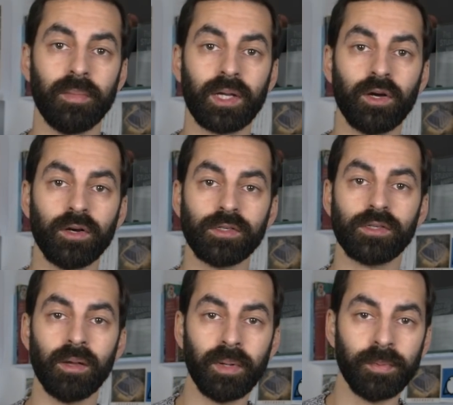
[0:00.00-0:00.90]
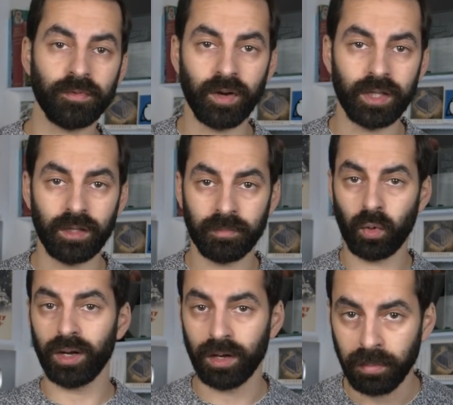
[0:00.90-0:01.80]
because some people find them
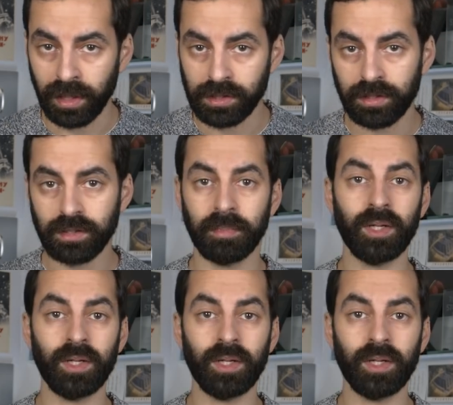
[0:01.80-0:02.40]
quite unpleasant.